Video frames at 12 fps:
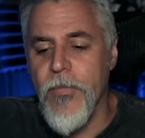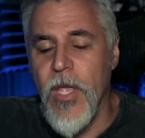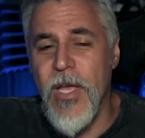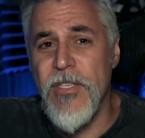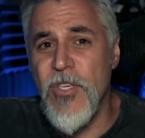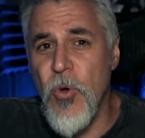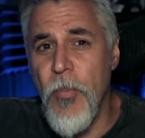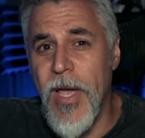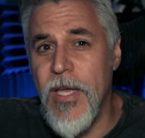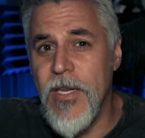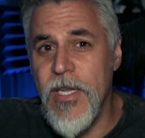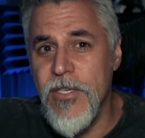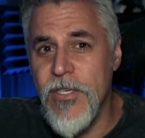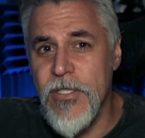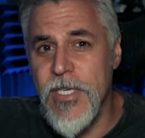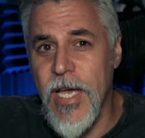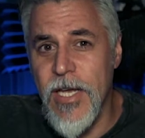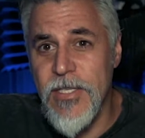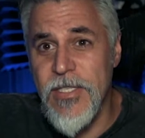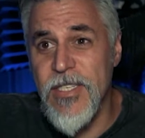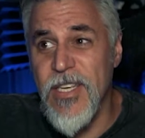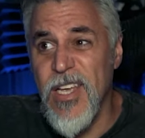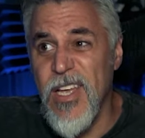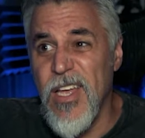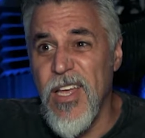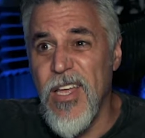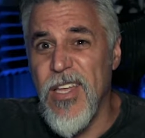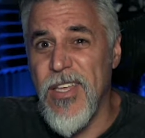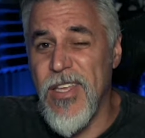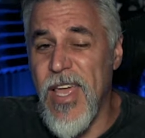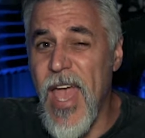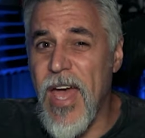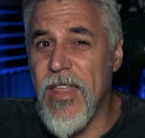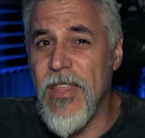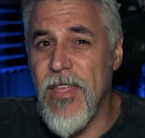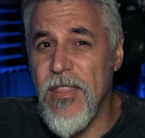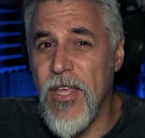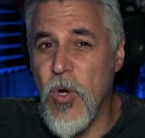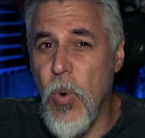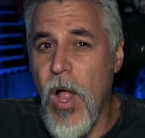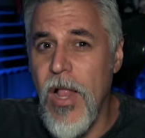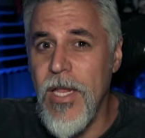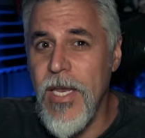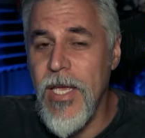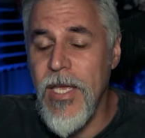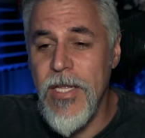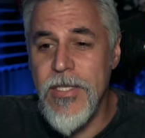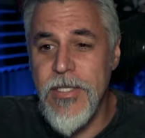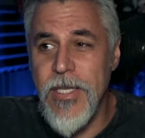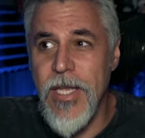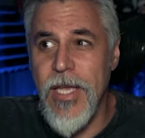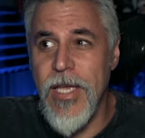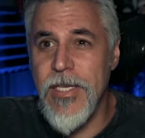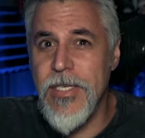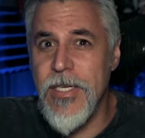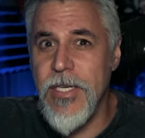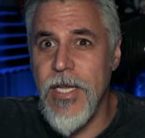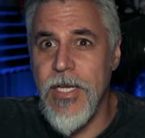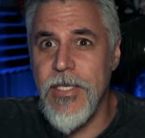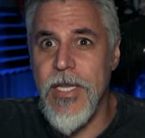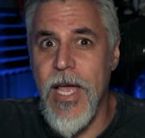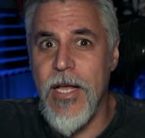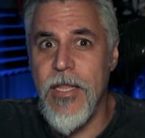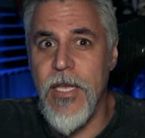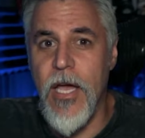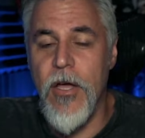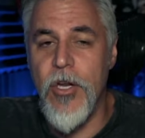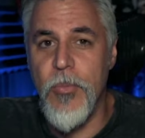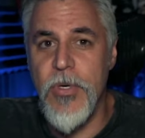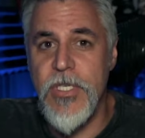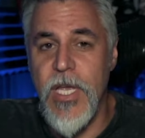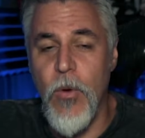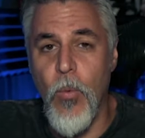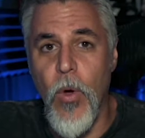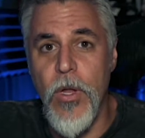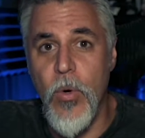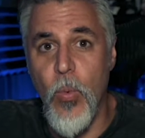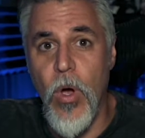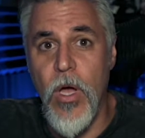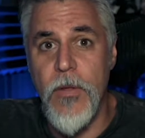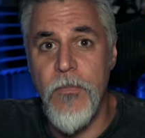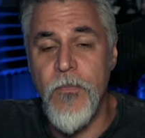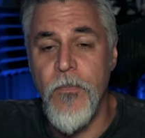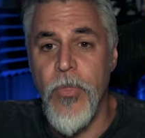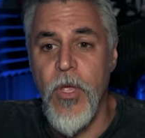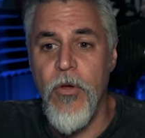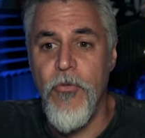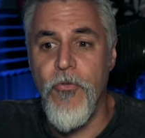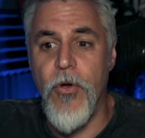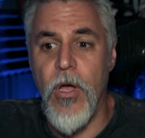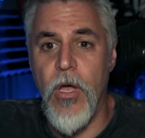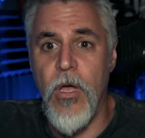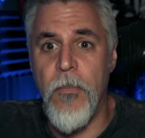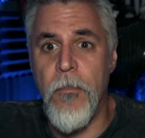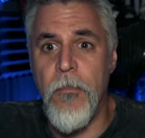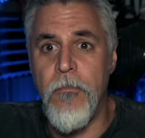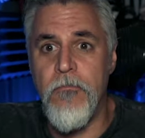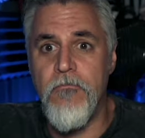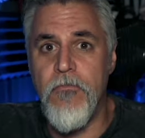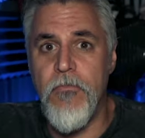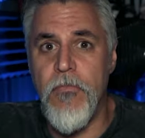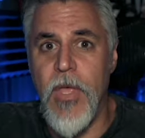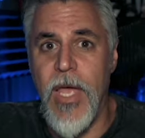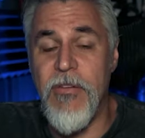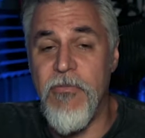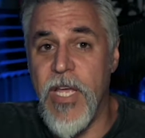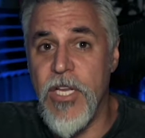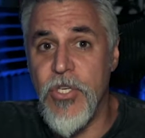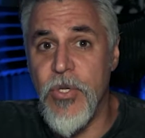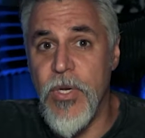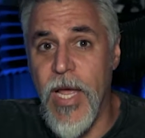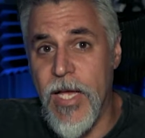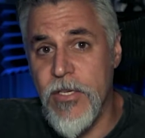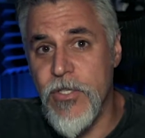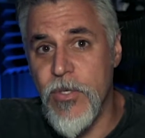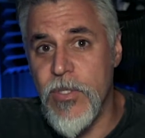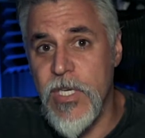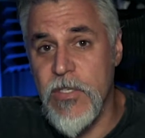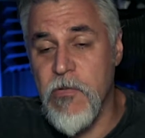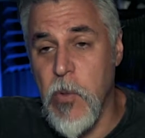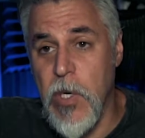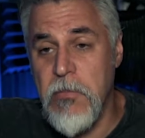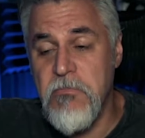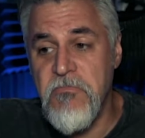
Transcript: And so my initial tests, the quality isn't exactly 100% one-to-one from NVENC new to x264.